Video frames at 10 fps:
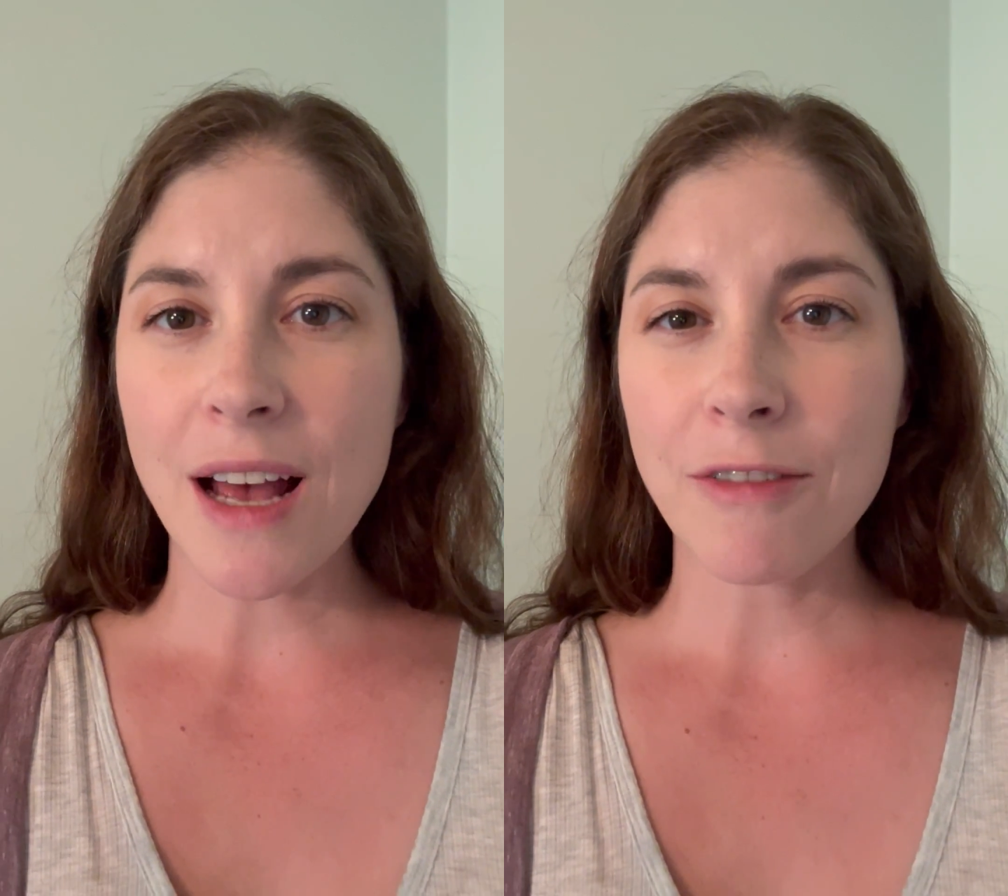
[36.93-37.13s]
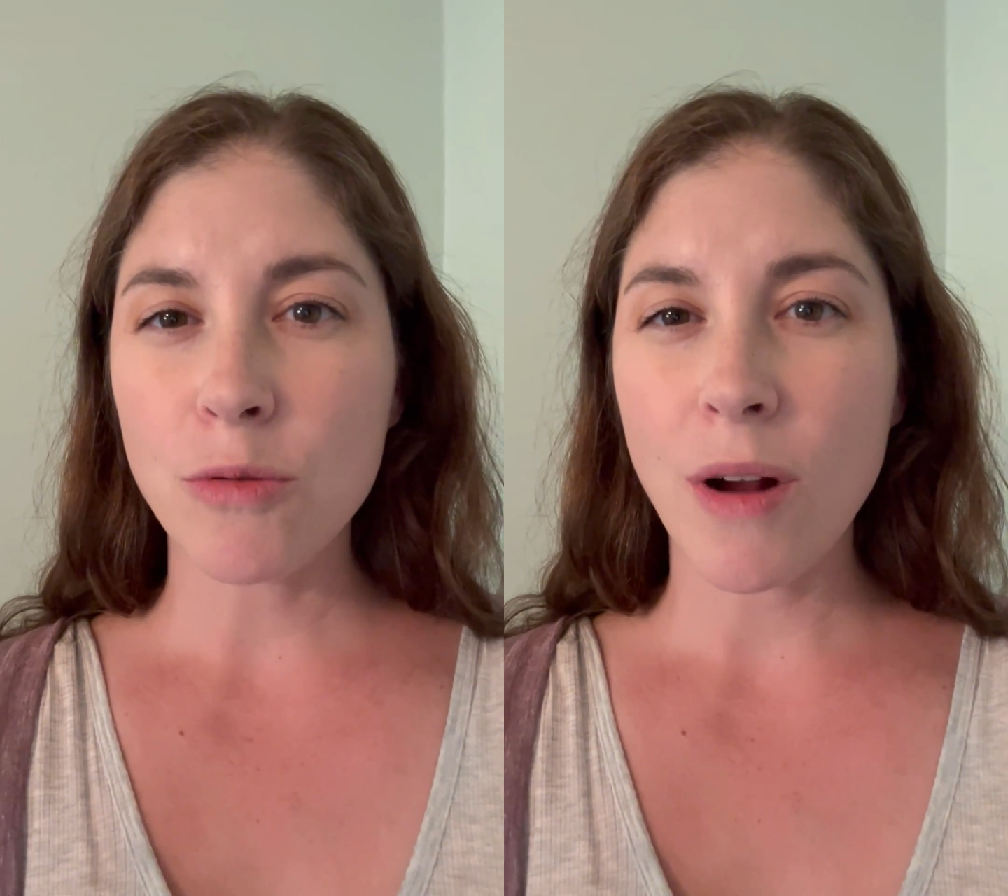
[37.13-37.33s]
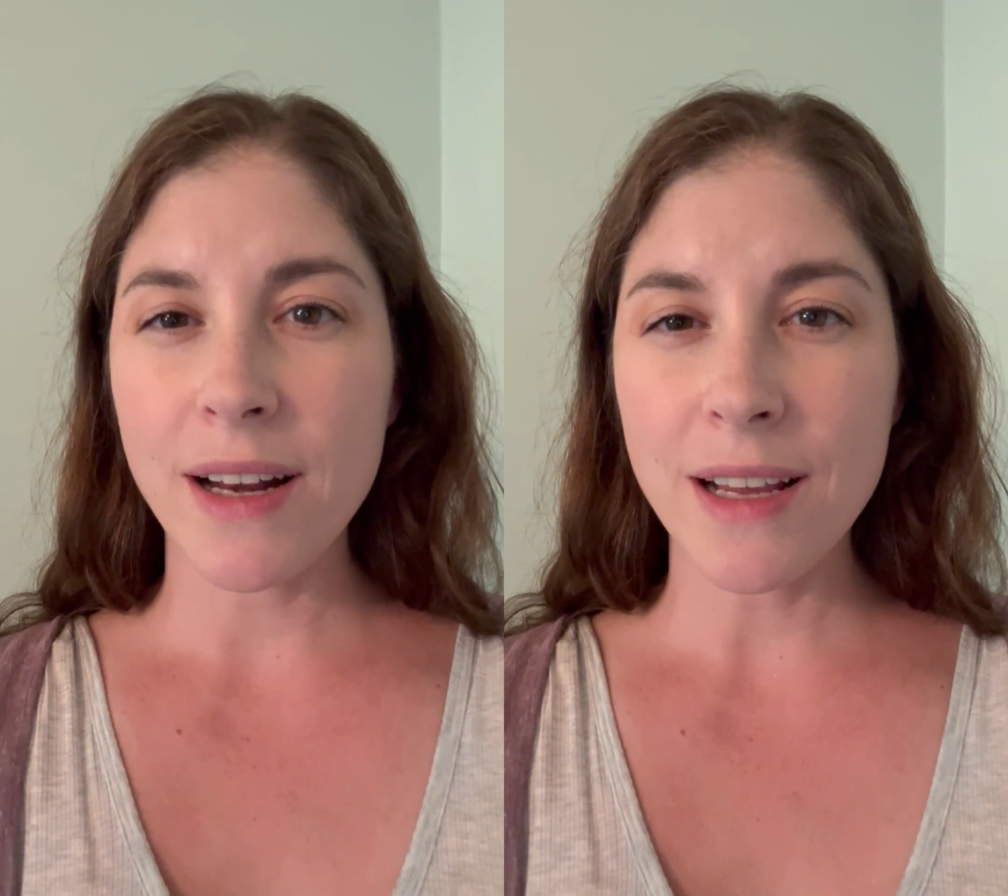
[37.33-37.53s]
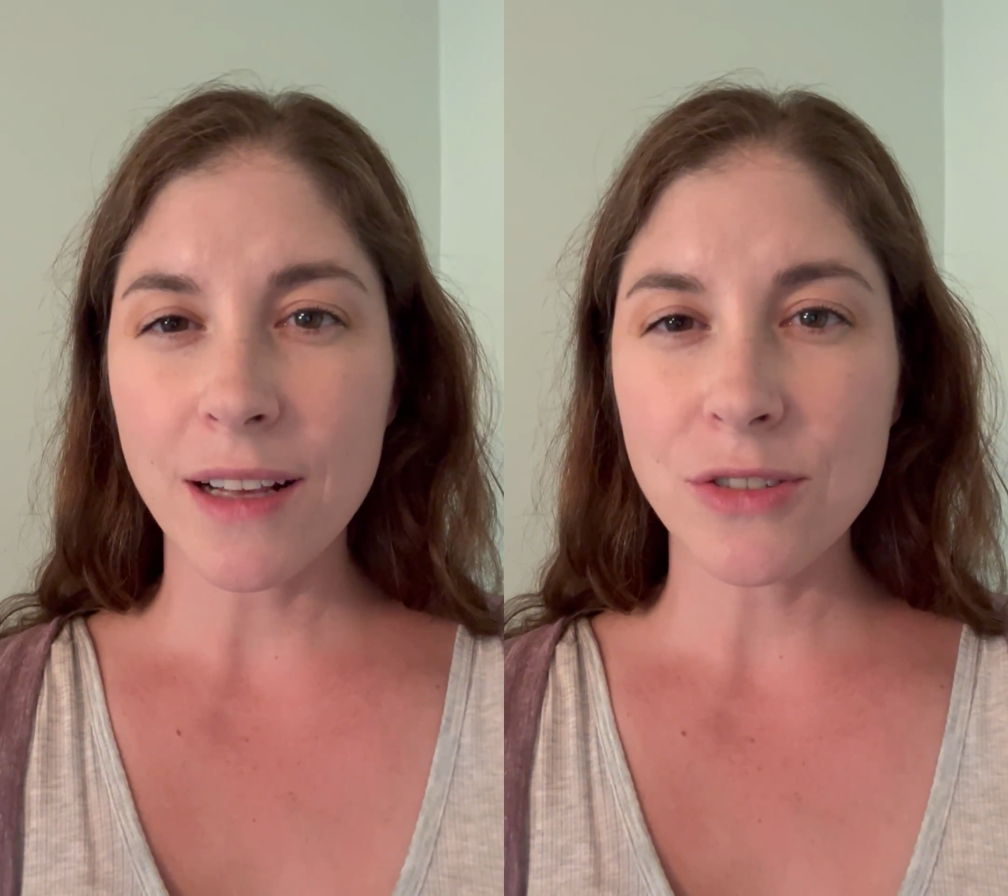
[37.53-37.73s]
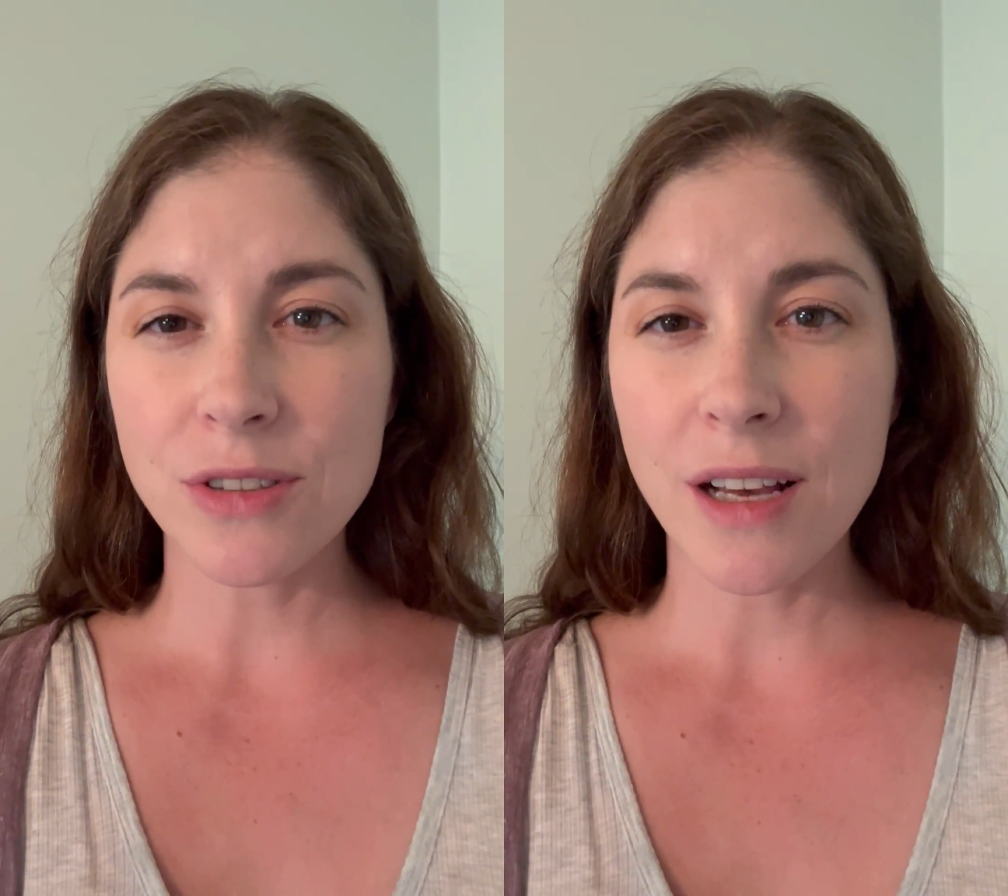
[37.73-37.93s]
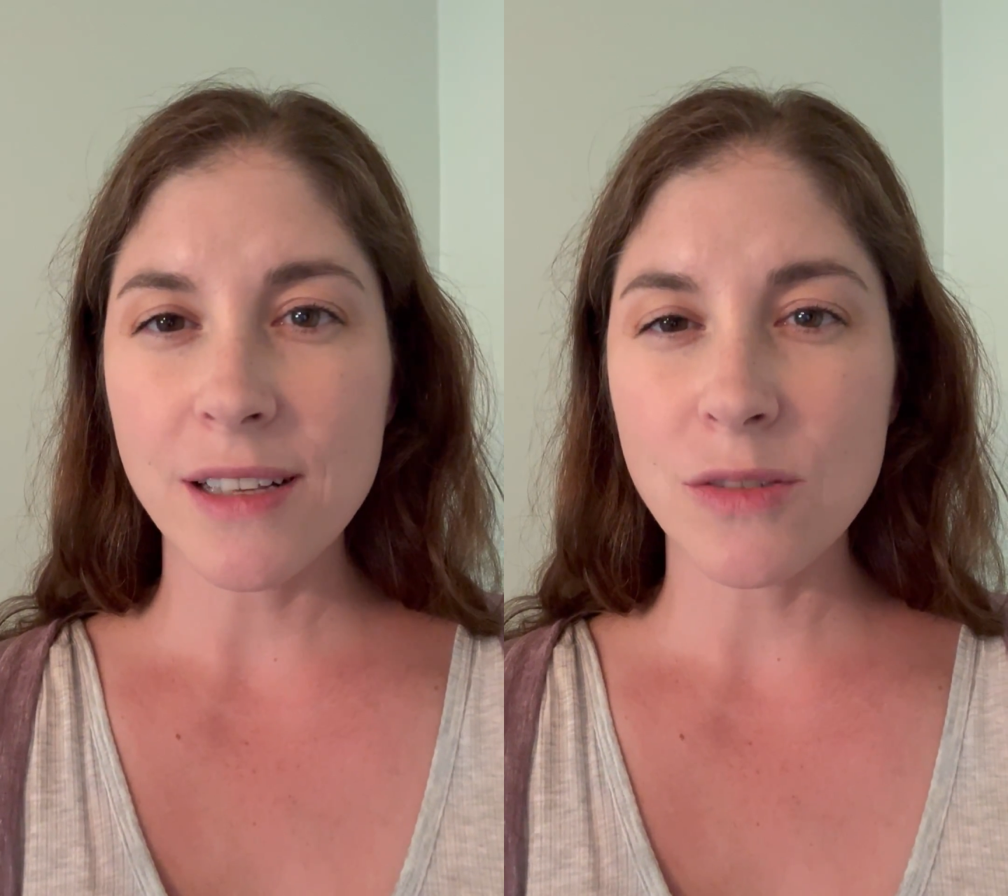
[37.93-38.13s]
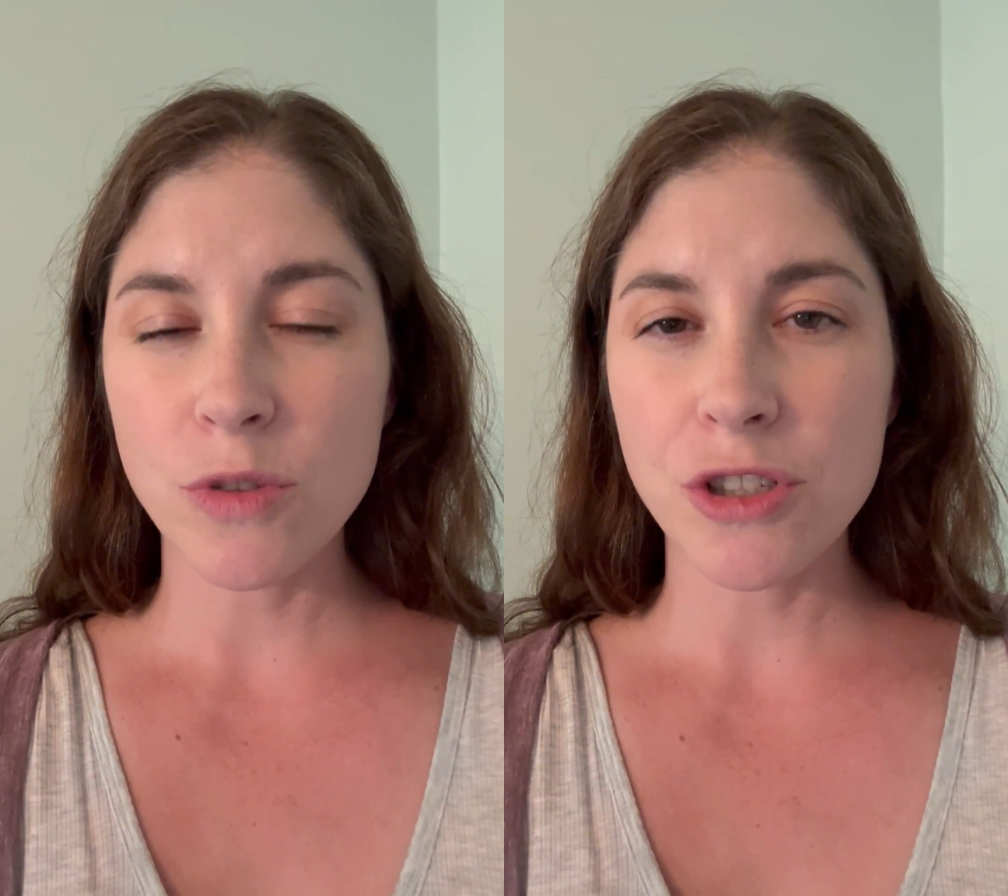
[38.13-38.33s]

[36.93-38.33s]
to have a writing exercise in